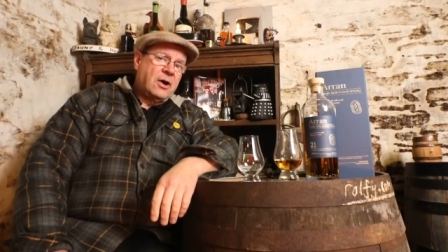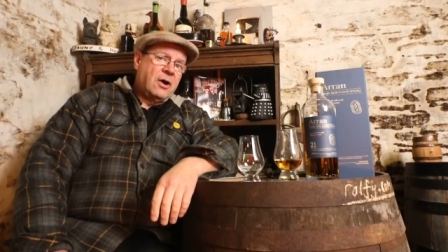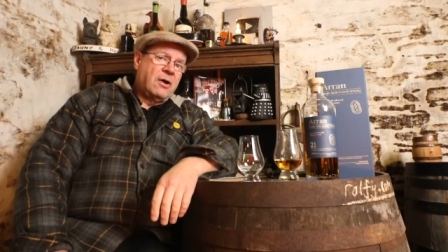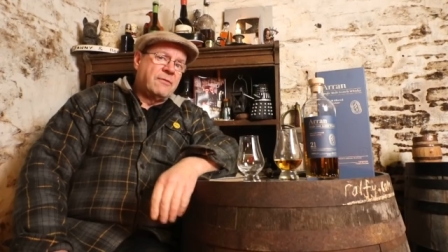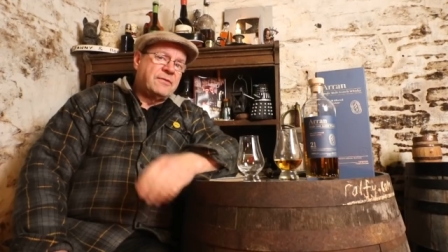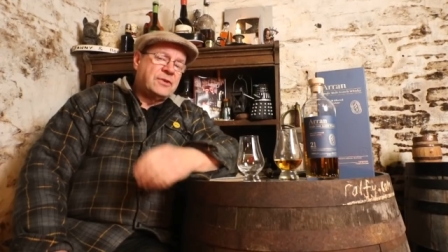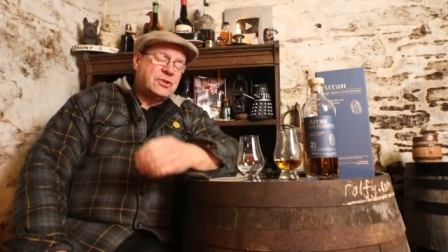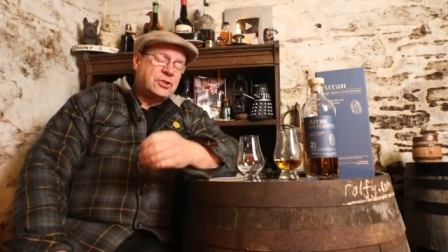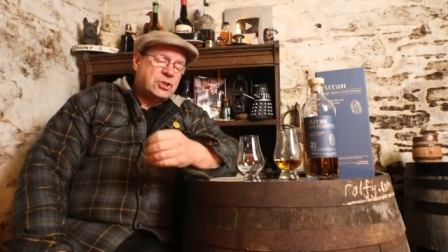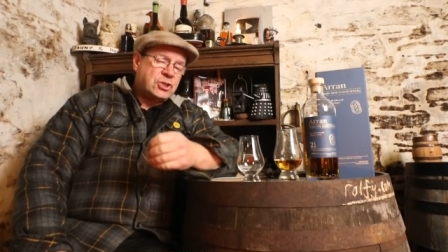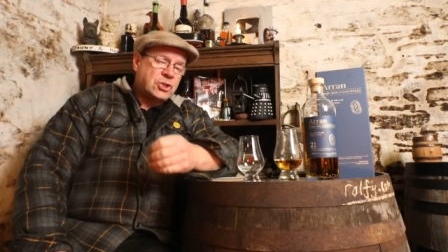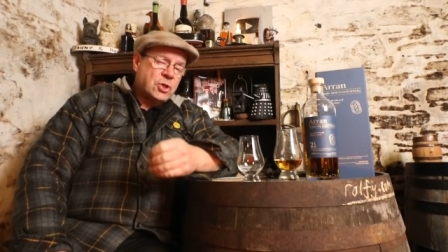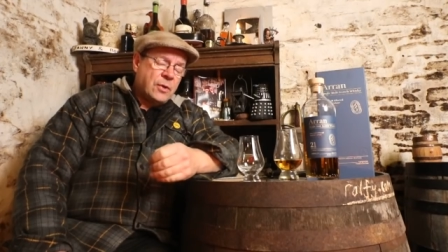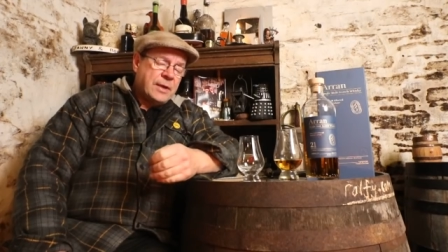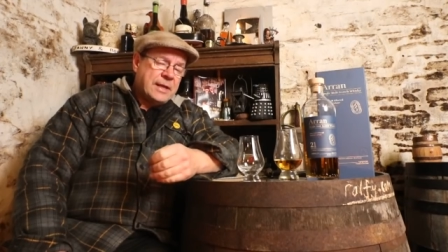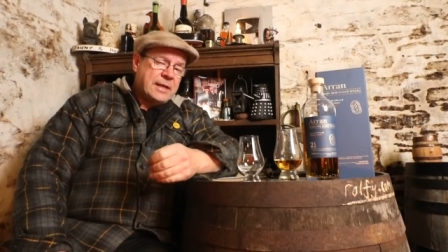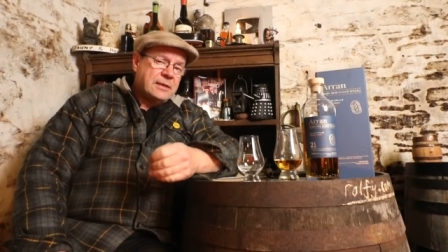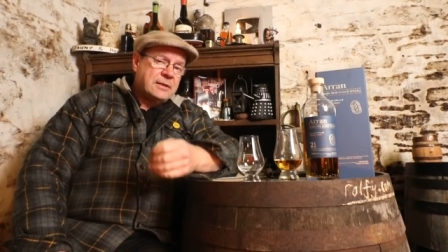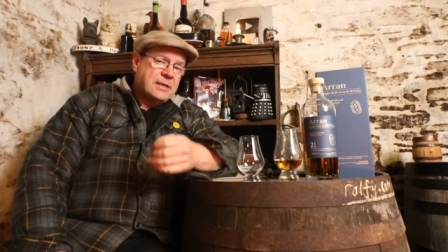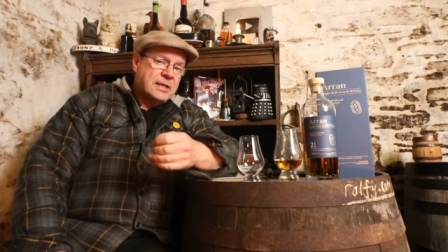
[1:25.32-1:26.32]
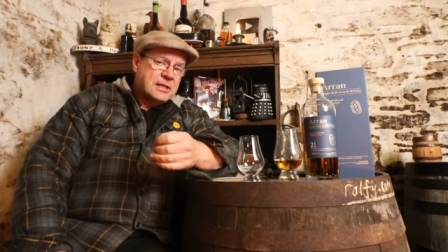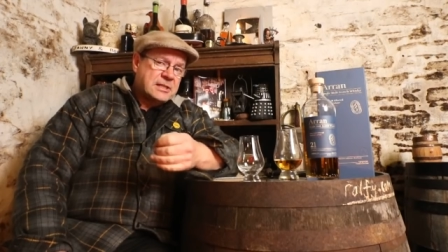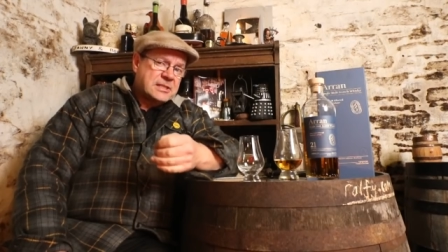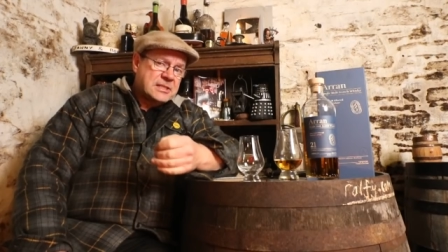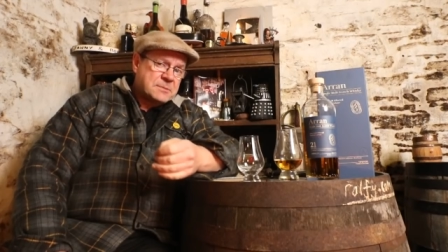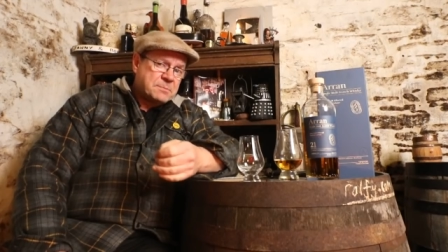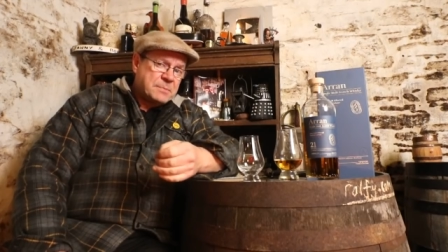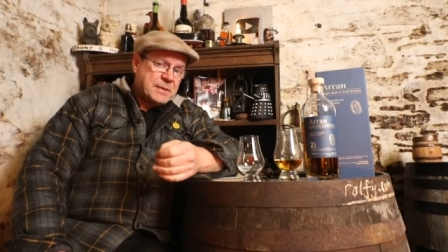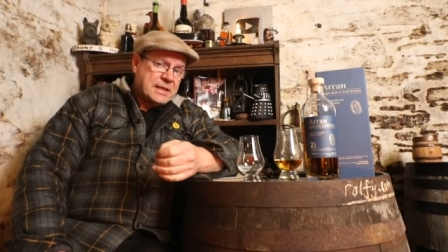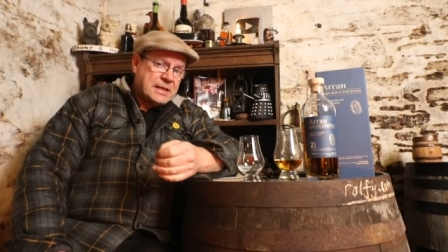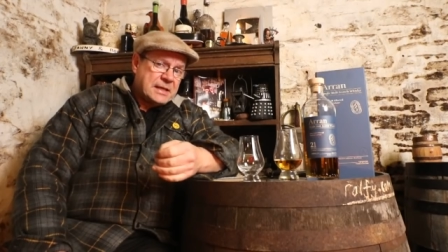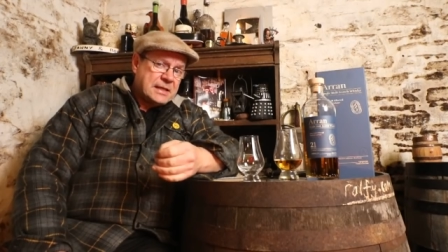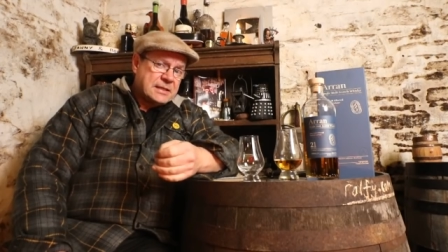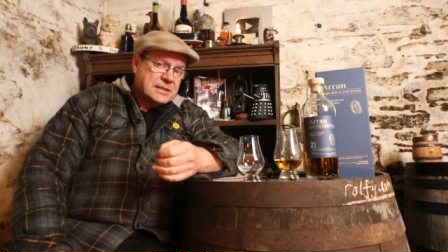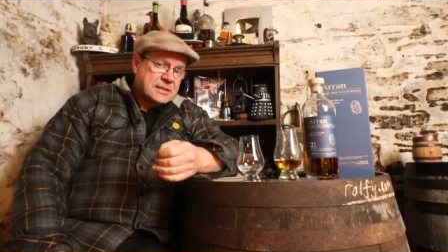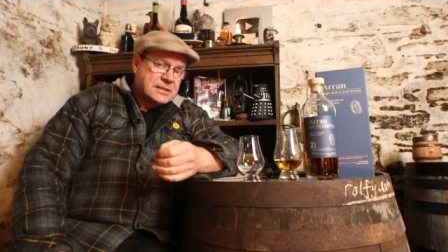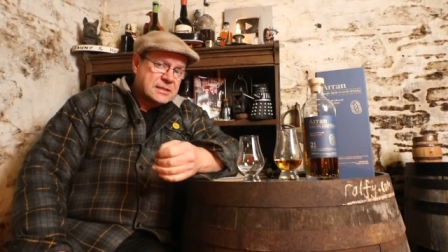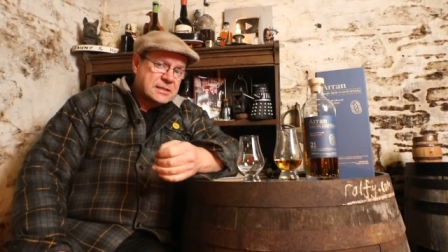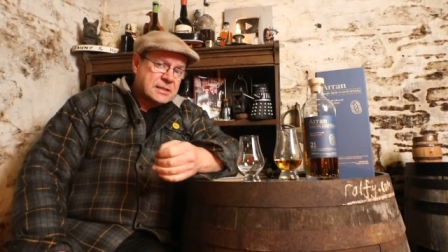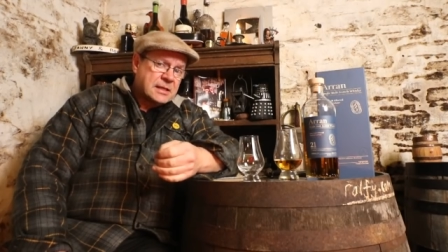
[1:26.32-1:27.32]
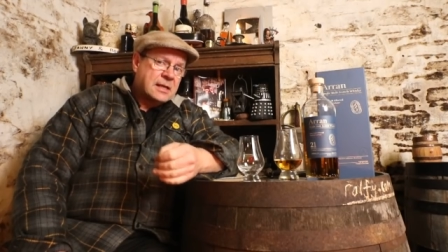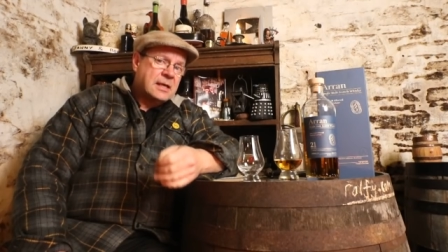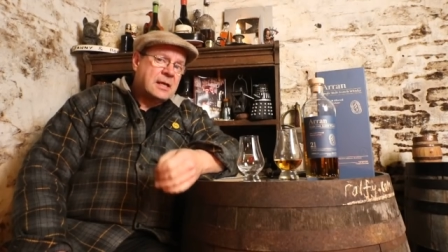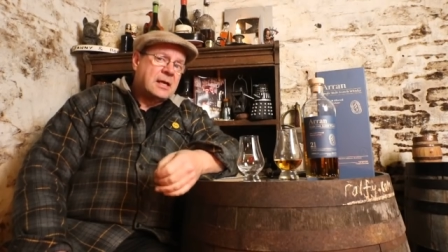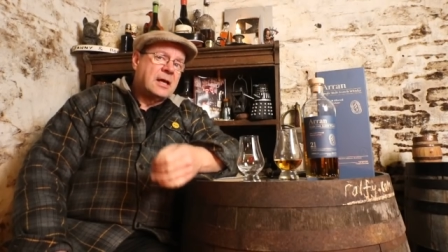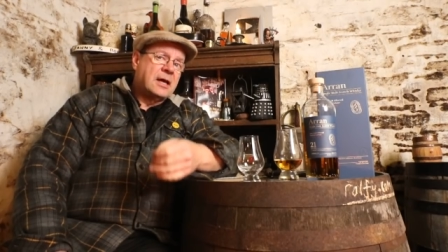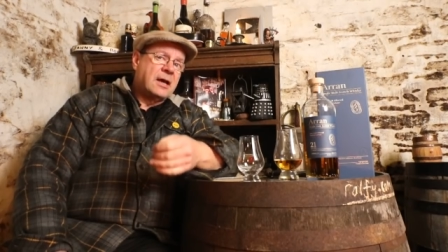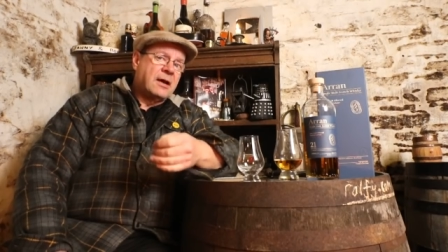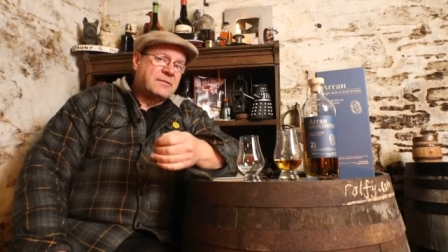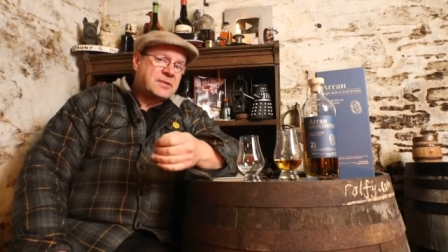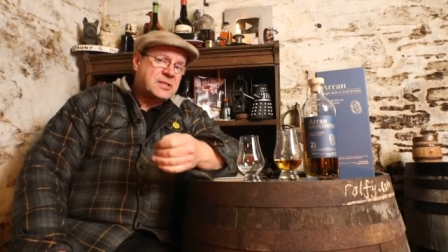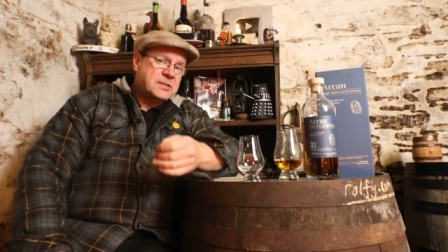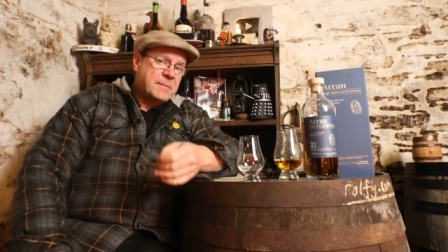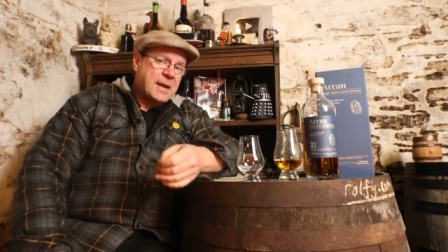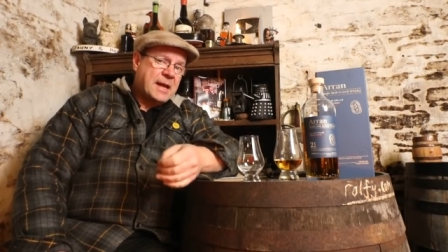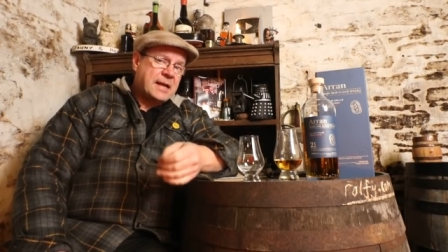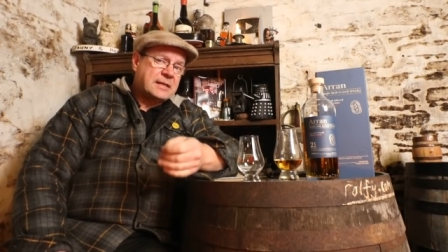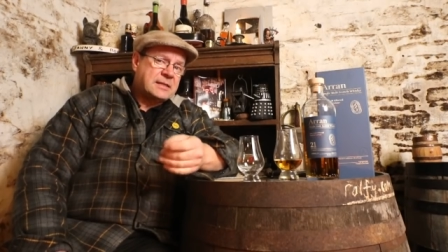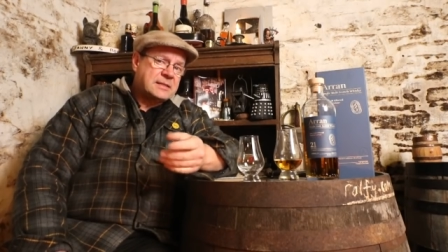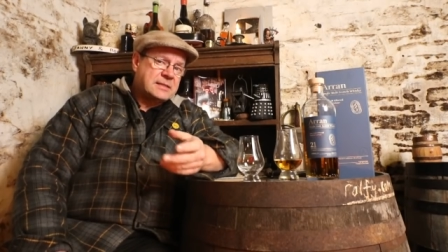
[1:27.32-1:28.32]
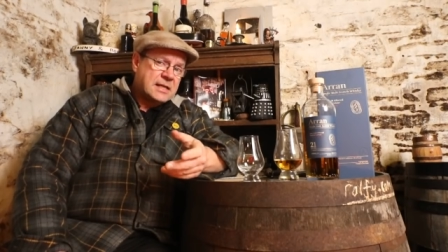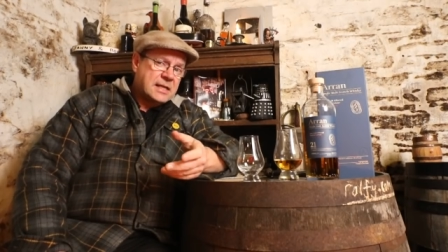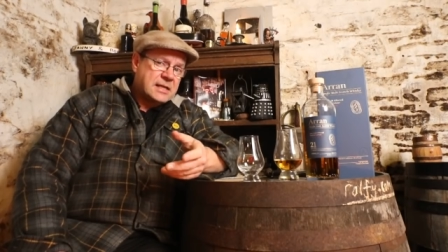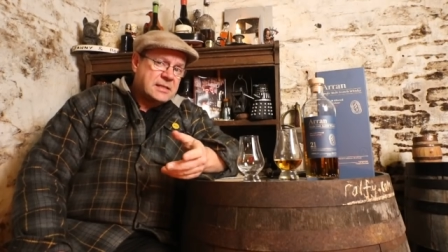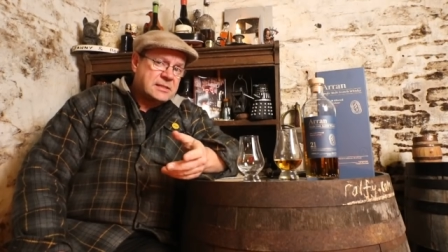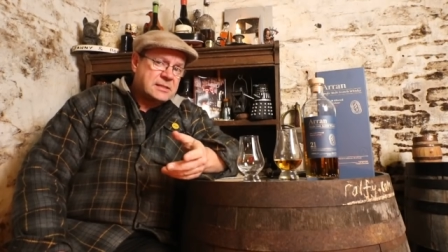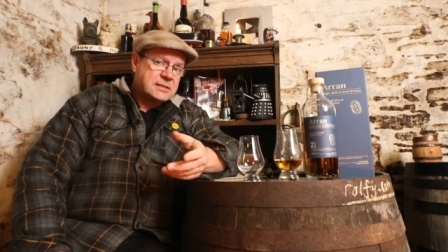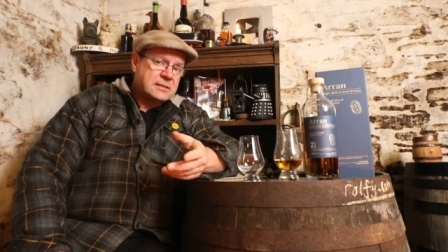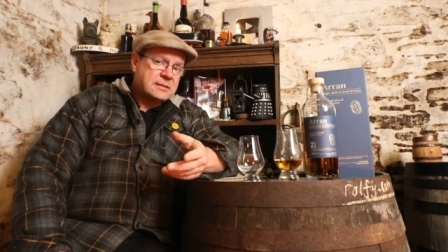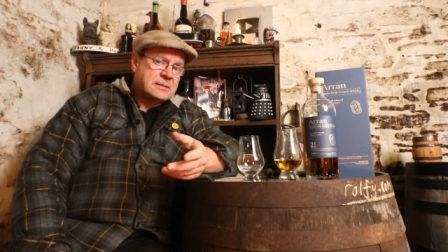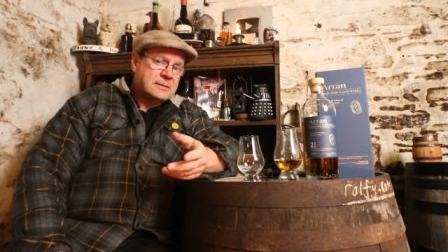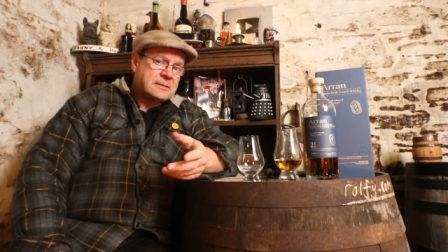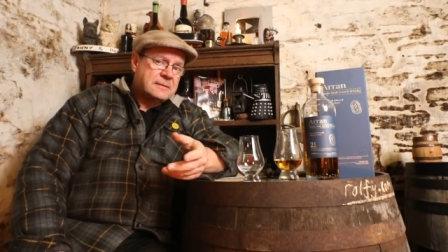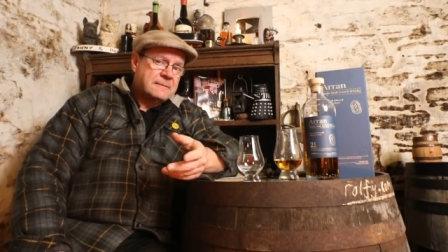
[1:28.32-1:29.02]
of enjoying the experience of smell and taste.